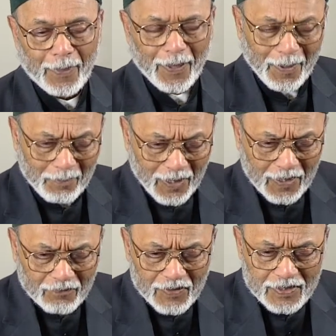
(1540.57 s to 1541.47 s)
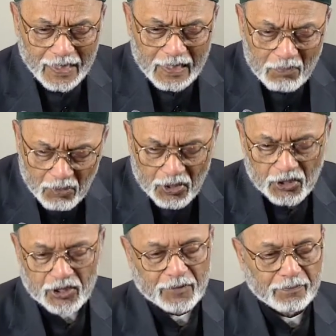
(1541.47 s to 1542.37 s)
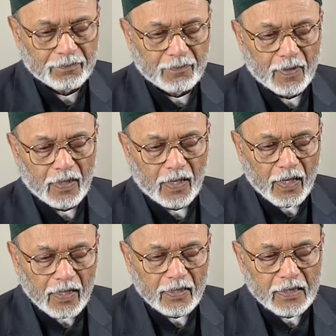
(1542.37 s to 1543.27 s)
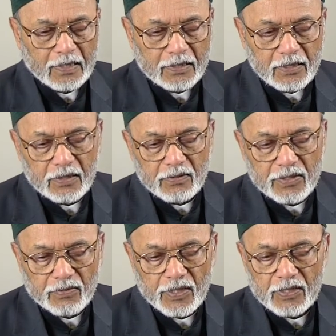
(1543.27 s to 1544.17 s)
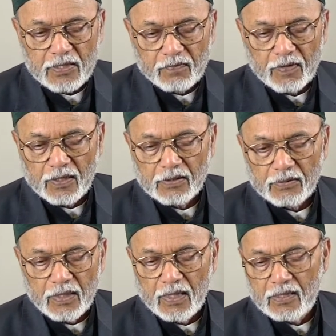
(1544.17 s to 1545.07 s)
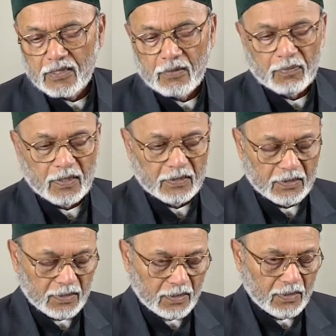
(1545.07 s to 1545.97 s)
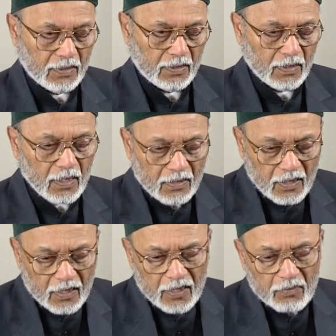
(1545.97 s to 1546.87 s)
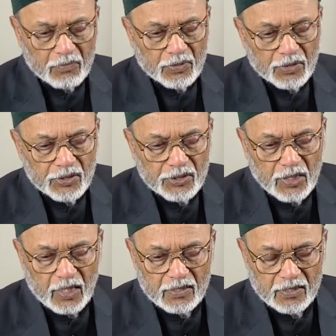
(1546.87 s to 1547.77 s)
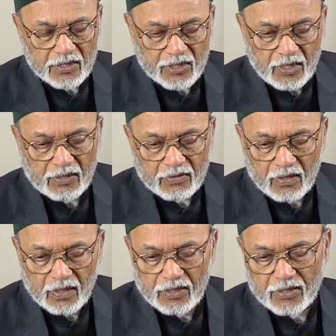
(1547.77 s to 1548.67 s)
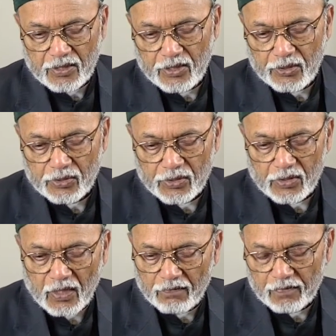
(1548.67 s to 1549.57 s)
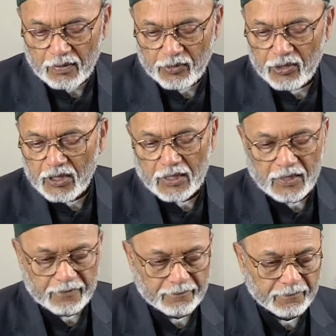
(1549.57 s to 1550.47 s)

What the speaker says: But it was in Persia and in the contiguous regions of Anatolia and the subcontinent that it emerged as the central institution of community life.